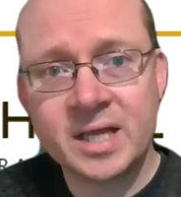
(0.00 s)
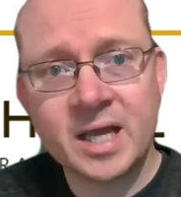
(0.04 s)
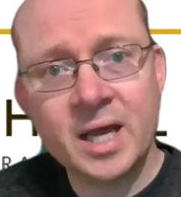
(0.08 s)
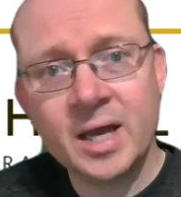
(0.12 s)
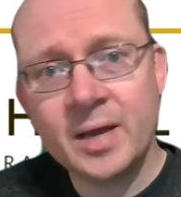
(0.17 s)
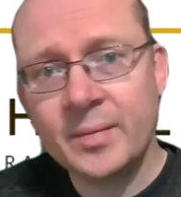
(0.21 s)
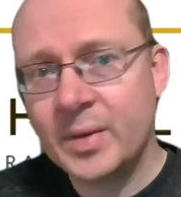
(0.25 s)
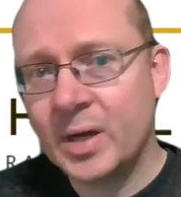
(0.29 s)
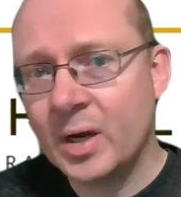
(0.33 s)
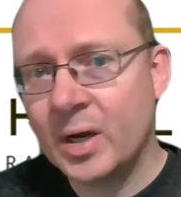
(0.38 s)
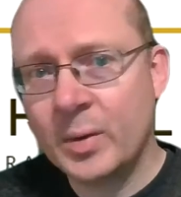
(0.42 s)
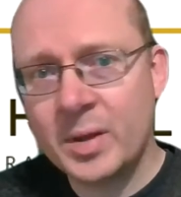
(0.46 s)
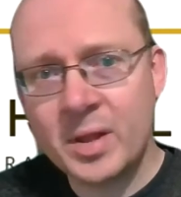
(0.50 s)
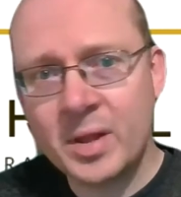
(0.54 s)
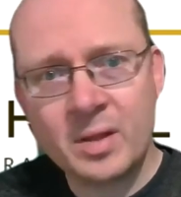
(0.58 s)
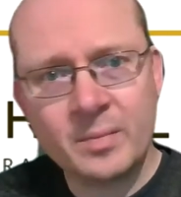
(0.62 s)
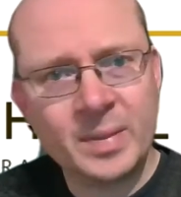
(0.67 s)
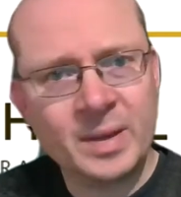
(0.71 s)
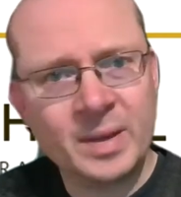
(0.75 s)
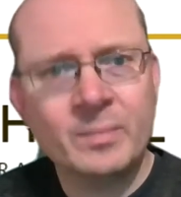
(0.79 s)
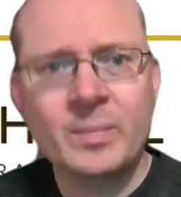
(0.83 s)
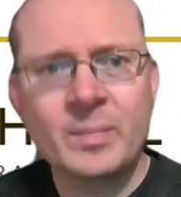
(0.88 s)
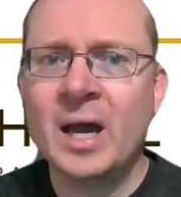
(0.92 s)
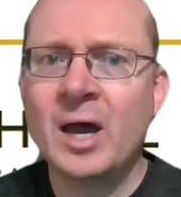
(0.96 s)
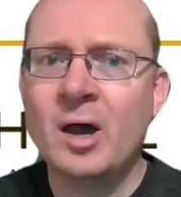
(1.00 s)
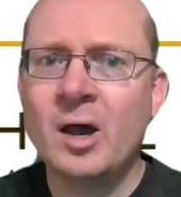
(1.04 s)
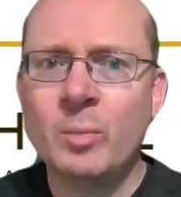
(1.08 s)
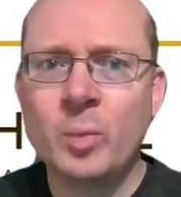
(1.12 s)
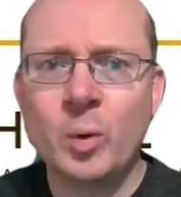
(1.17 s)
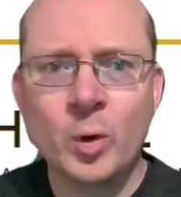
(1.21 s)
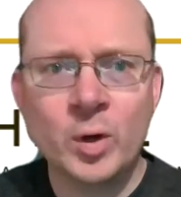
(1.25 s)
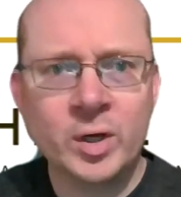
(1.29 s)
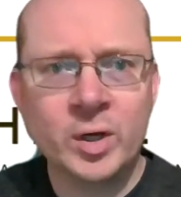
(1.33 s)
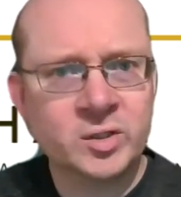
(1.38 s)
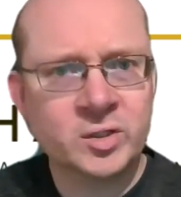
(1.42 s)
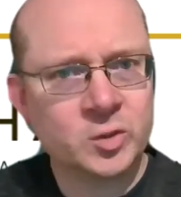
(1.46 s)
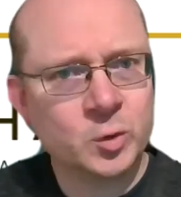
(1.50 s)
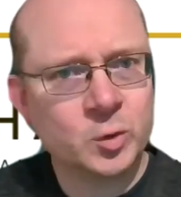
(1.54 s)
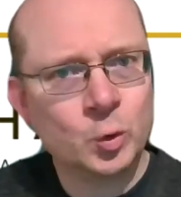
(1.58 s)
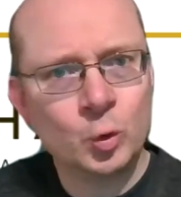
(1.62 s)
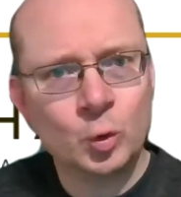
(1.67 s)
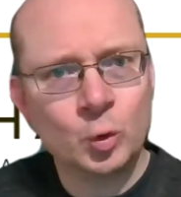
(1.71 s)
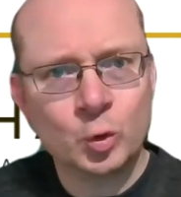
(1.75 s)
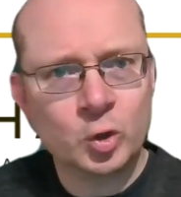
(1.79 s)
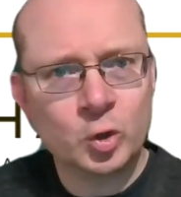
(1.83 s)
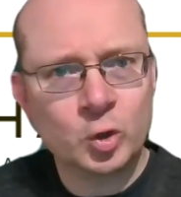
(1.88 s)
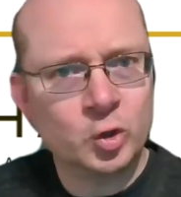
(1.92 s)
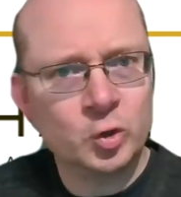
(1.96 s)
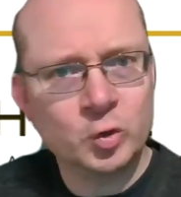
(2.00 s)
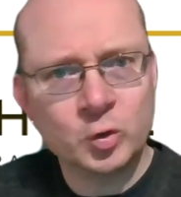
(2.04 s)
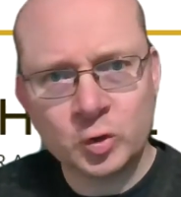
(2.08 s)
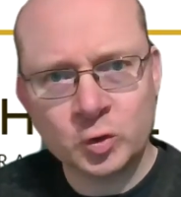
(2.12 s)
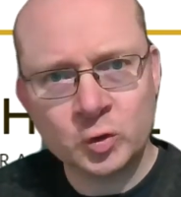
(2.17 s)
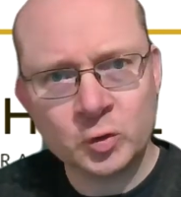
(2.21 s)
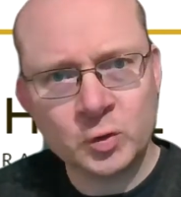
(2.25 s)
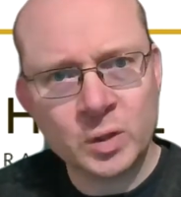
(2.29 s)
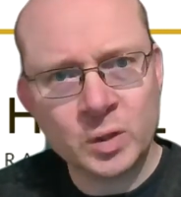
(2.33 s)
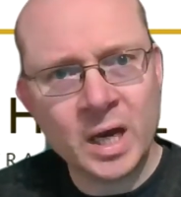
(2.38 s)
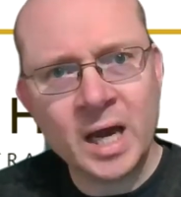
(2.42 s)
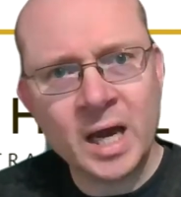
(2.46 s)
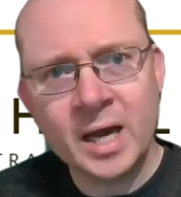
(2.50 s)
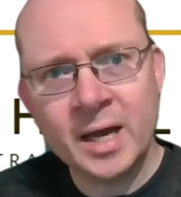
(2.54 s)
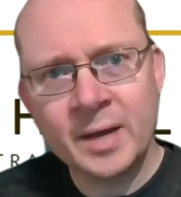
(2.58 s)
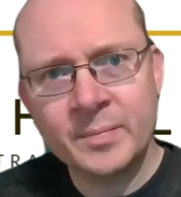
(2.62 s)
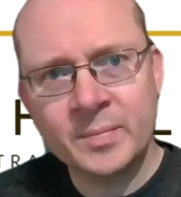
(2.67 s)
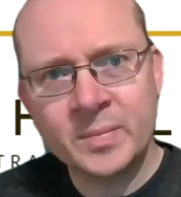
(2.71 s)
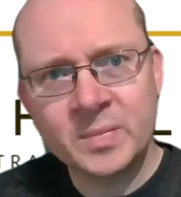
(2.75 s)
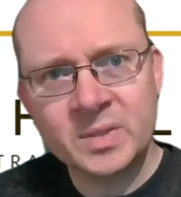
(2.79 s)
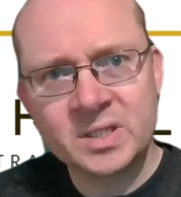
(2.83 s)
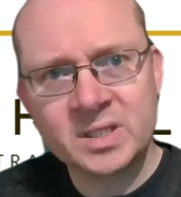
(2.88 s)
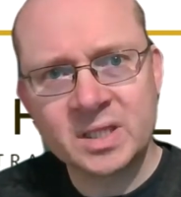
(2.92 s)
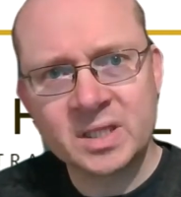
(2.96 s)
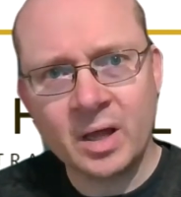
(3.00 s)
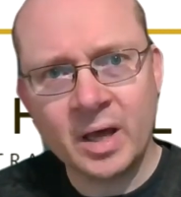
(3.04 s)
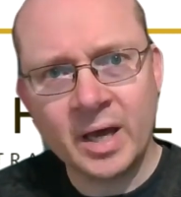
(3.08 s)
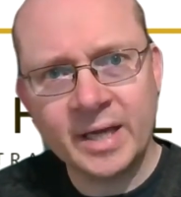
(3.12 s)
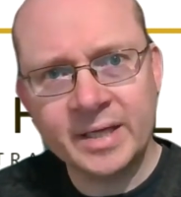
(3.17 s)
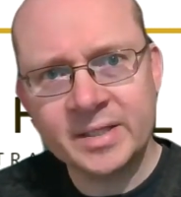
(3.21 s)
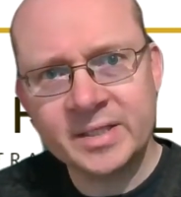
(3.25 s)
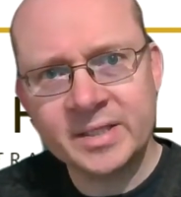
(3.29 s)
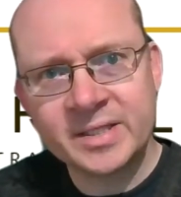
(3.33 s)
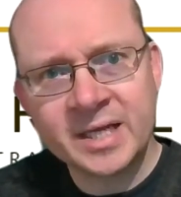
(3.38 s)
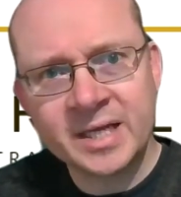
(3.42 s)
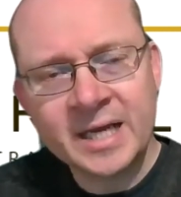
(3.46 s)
whether it be PowerPoint or Google slides.